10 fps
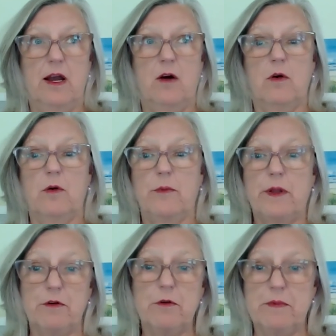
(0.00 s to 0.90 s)
or a
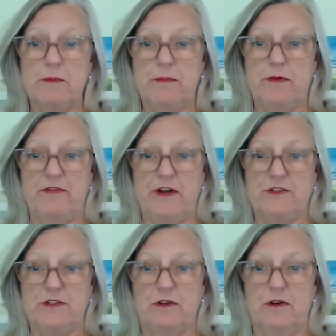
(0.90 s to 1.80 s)
recruitment
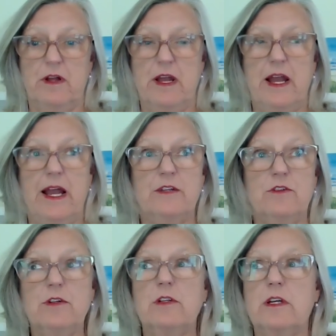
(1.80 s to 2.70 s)
professional and
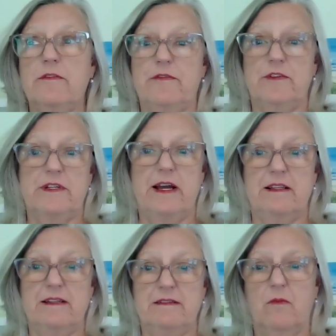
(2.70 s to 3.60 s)
you're looking for
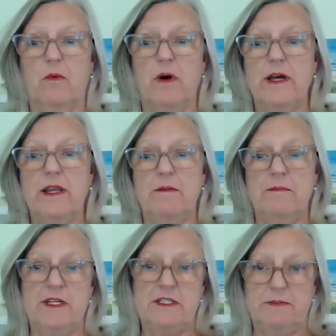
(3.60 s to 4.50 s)
talent. What a
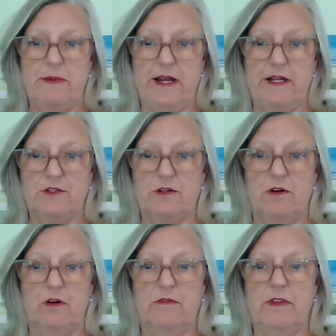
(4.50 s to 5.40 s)
mismatch
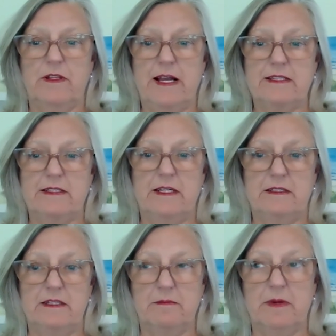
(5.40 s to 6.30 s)
over the last
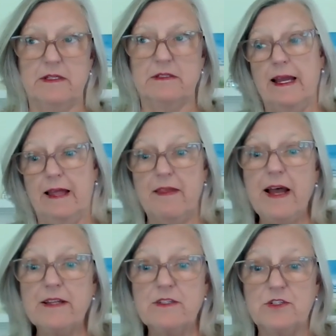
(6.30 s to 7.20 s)
18 months. And
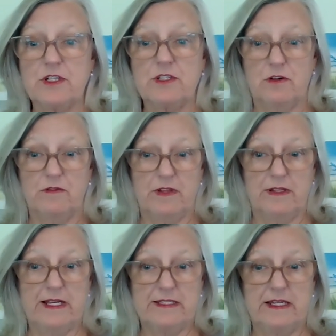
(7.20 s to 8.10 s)
that's just over the
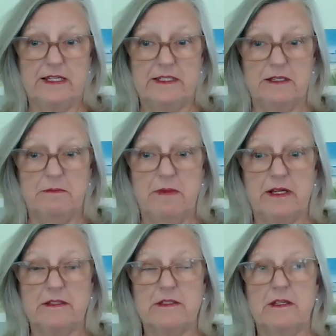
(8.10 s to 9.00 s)
last 18
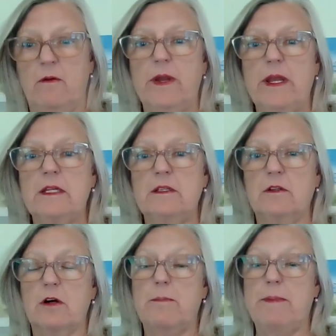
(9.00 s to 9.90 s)
months. We can
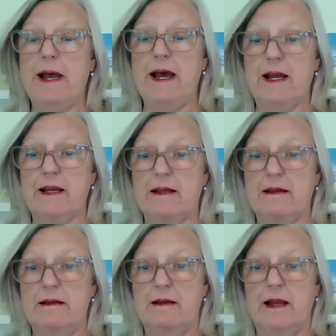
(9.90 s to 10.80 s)
look back
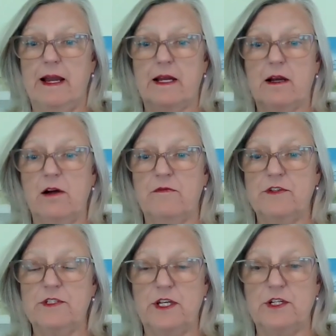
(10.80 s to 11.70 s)
at
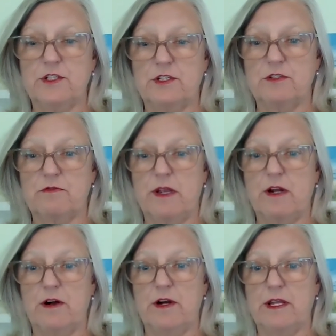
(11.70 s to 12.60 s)
conversations
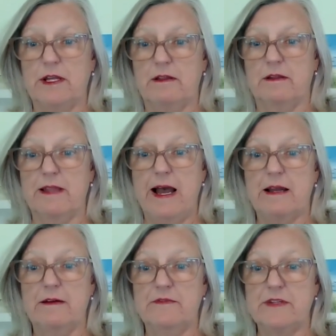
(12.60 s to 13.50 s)
regarding the
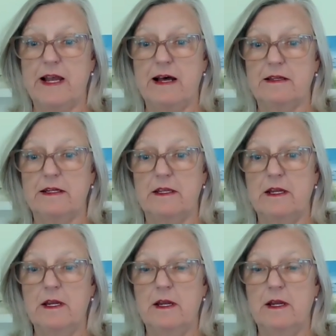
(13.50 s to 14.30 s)
lack of talent